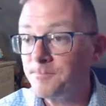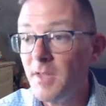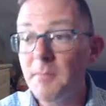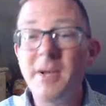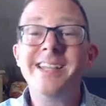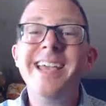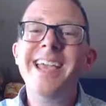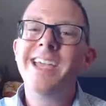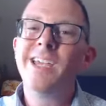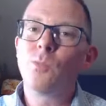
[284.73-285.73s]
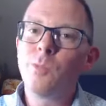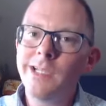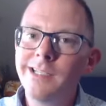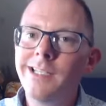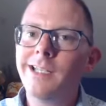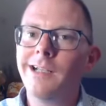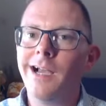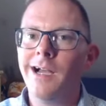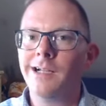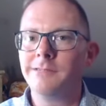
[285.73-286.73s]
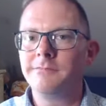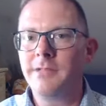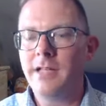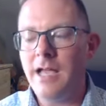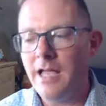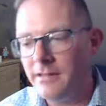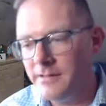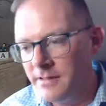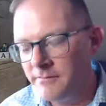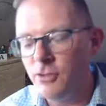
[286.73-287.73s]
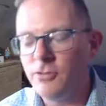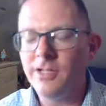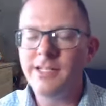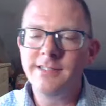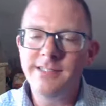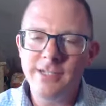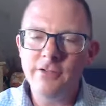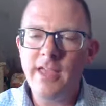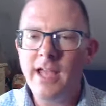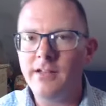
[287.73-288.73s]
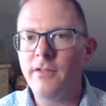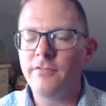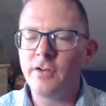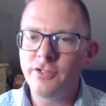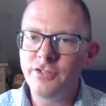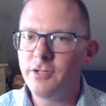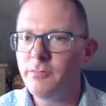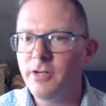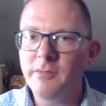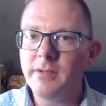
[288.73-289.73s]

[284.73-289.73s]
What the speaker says: But it really, you could consider that the first yearbook,